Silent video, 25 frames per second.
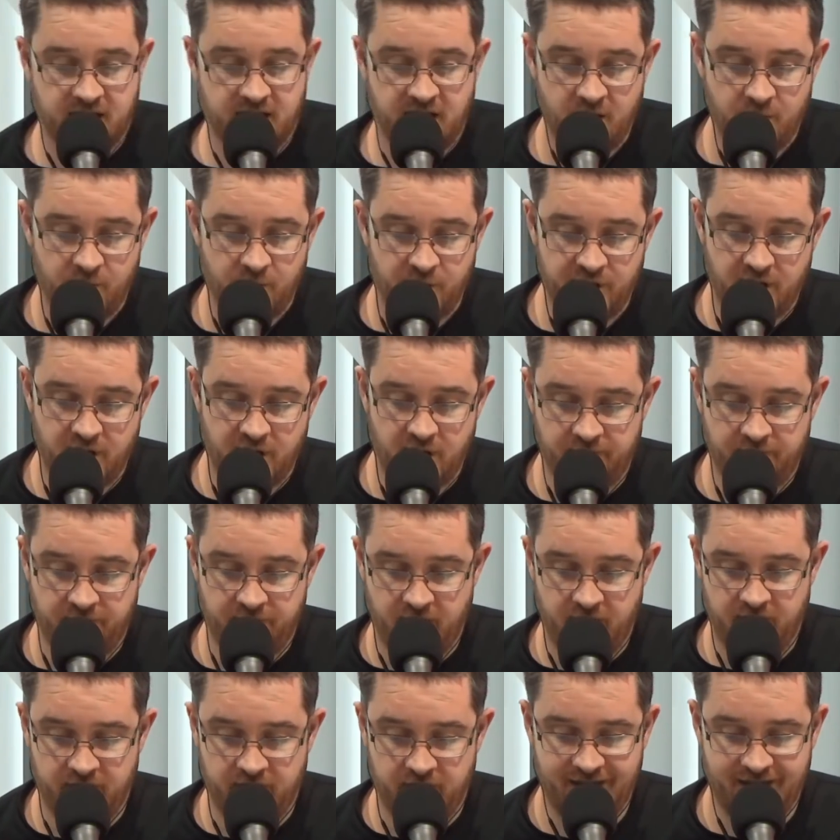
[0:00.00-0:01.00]
Cowboy
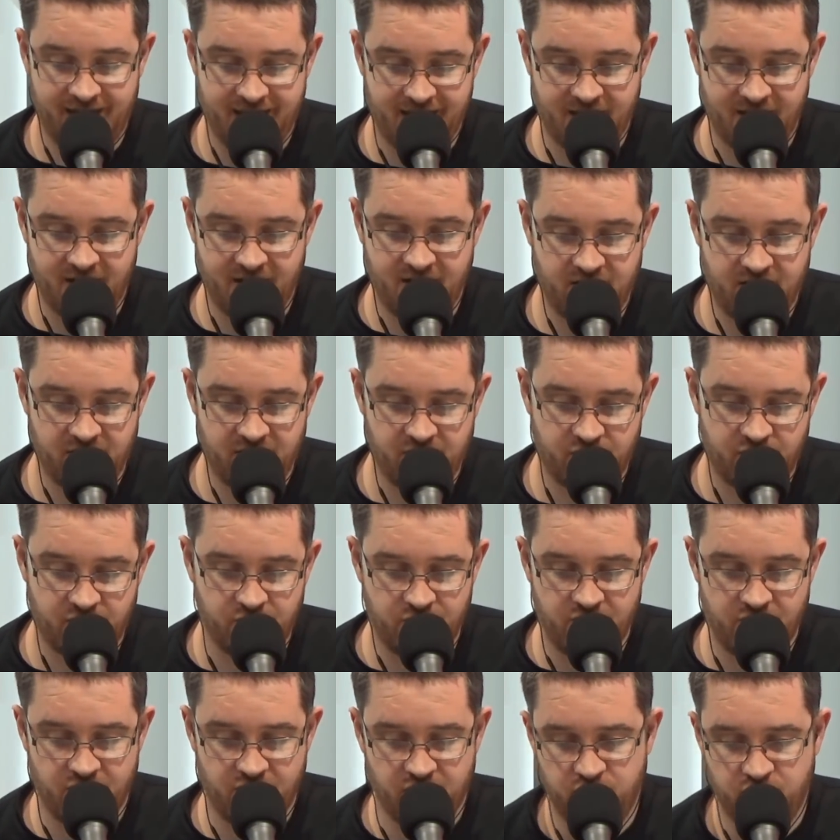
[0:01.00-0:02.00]
Oliveira taking on
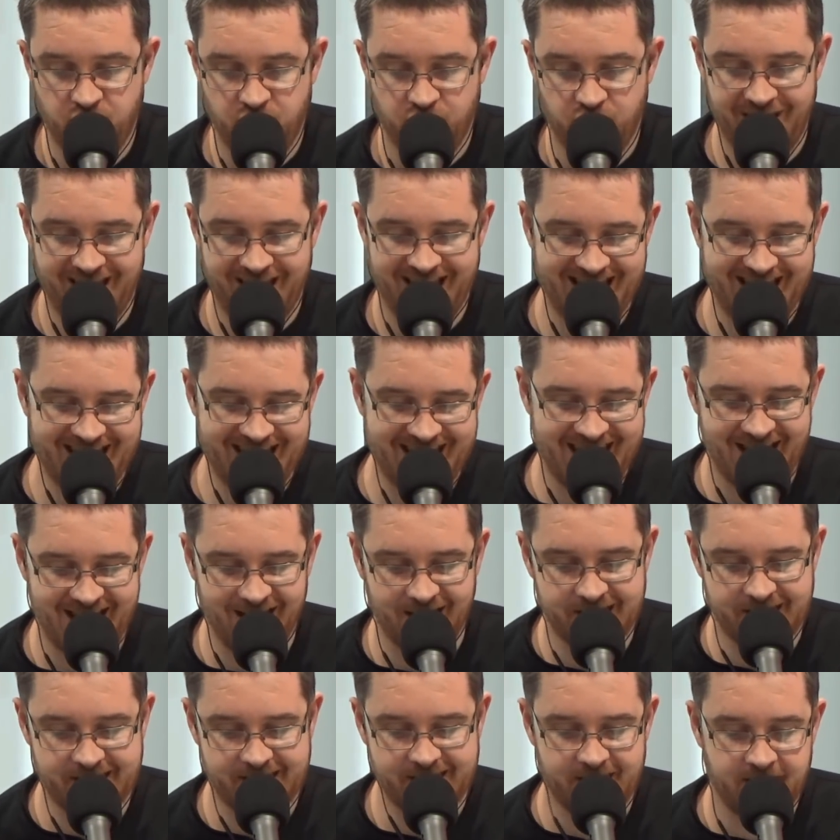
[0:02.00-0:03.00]
Gunnar Gunny
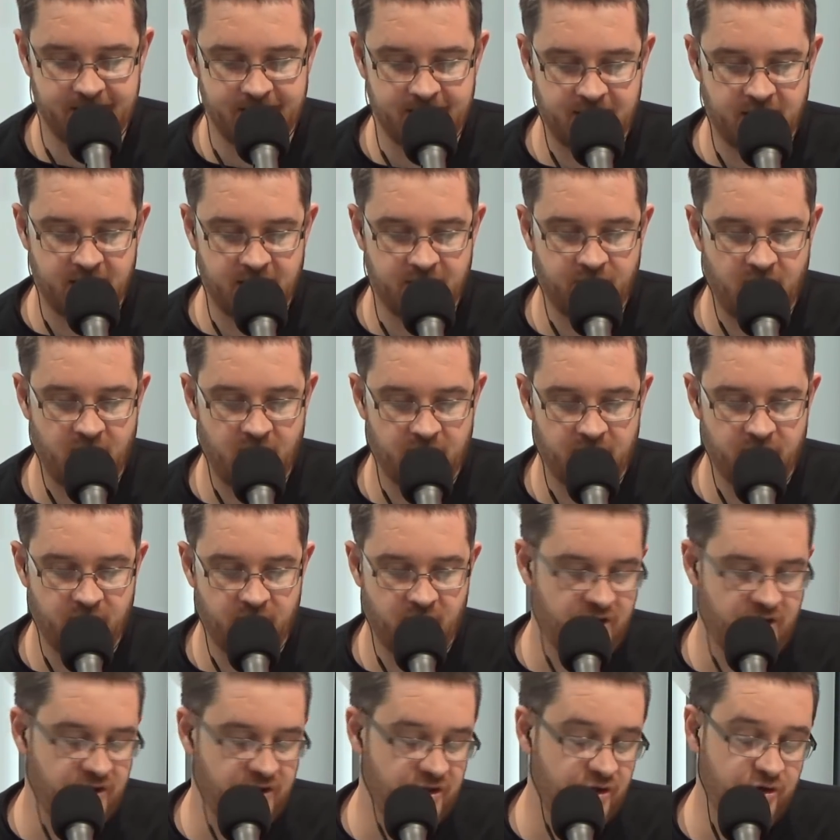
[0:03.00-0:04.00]
Nelson. You've got
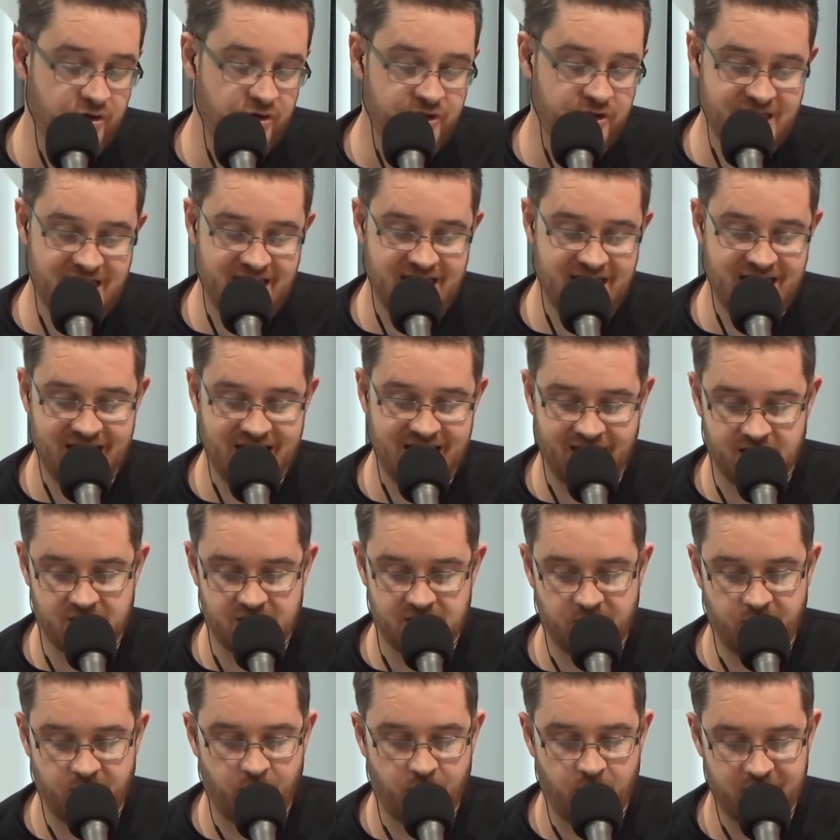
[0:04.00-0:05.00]
13
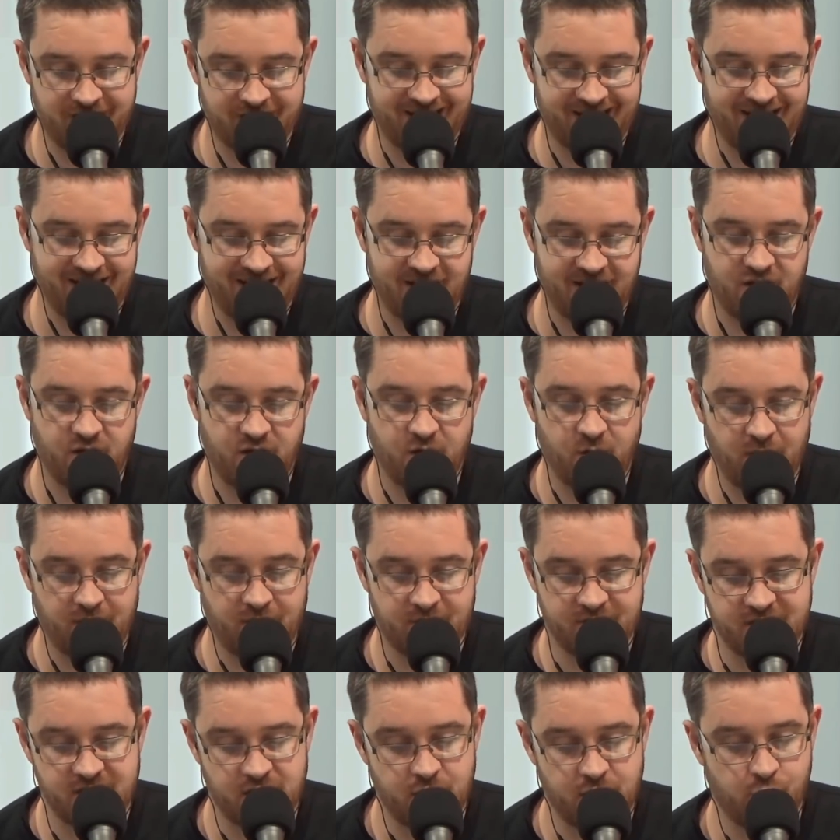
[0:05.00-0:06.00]
against 14 in the
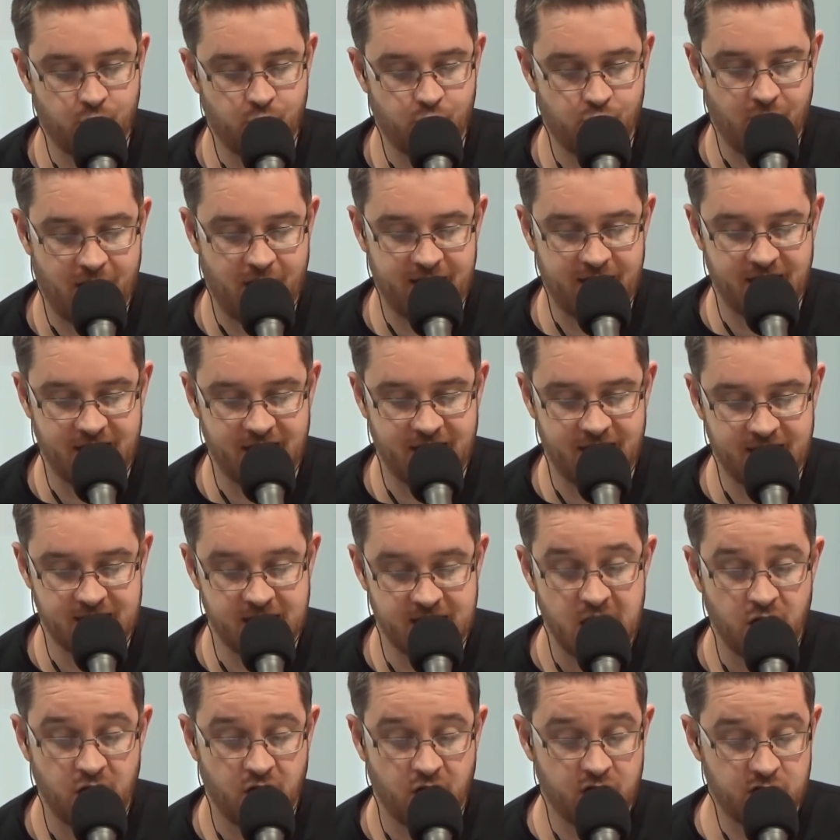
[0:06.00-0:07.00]
UFC rankings.
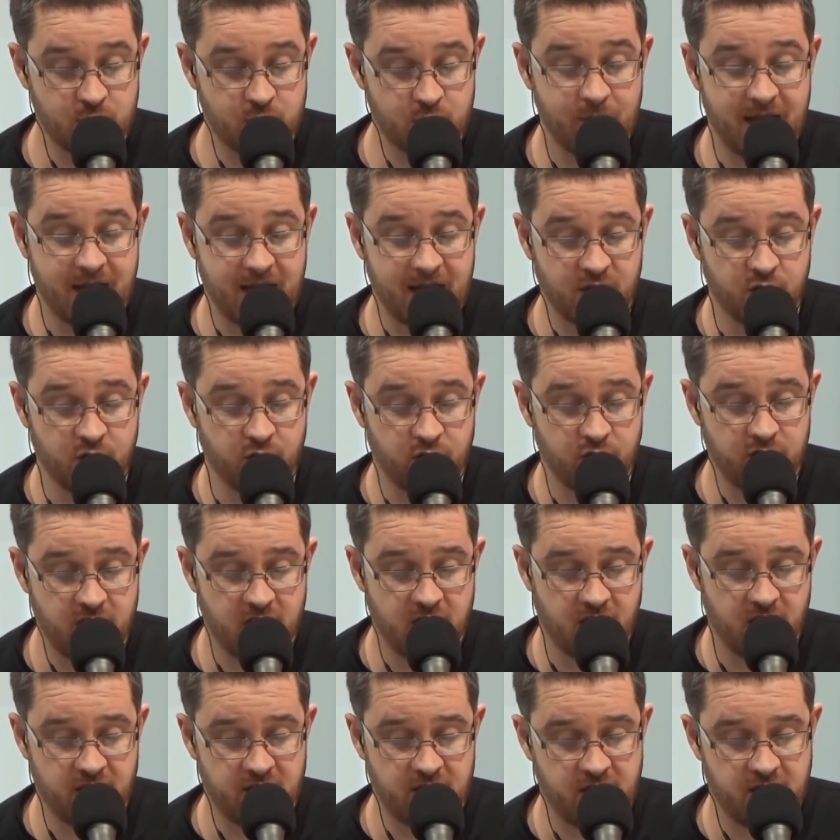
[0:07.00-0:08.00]
Of course, we had Gunny
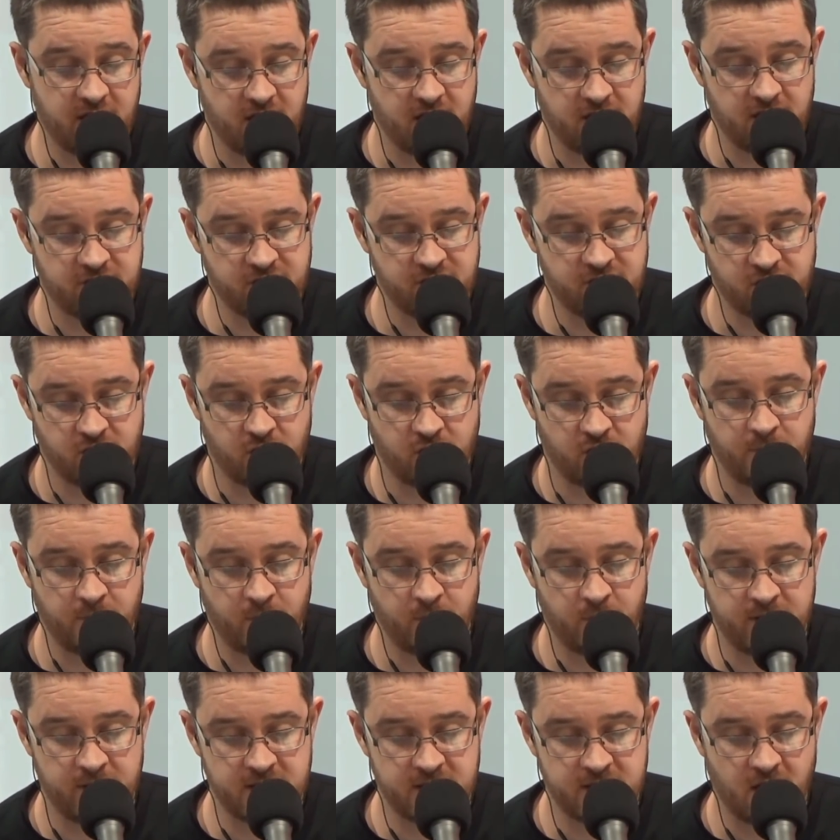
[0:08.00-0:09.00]
on here just a couple of
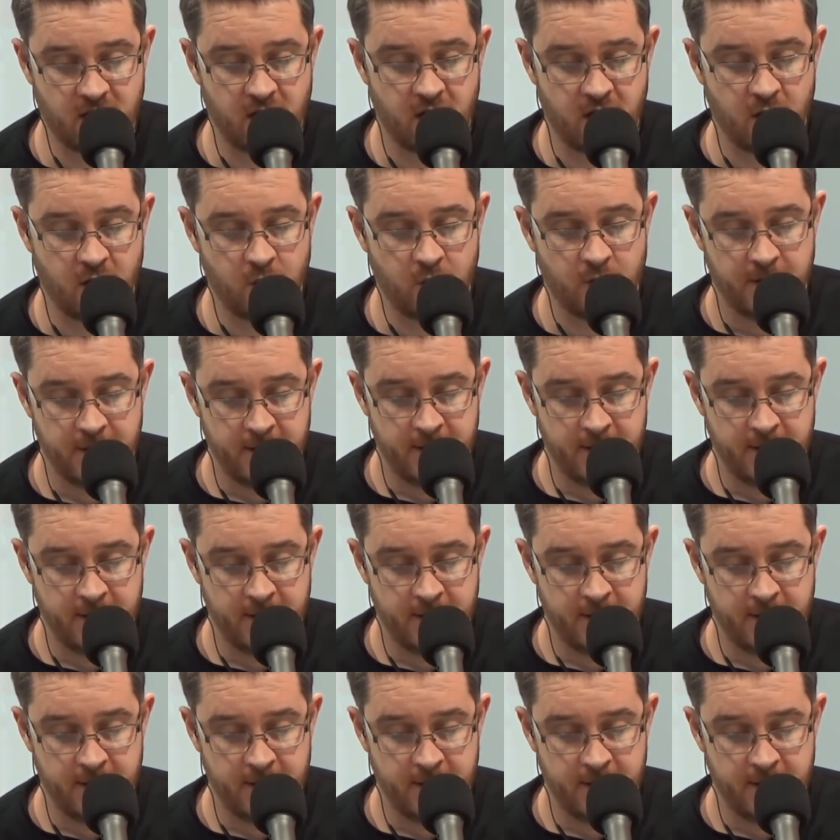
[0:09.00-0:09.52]
weeks ago.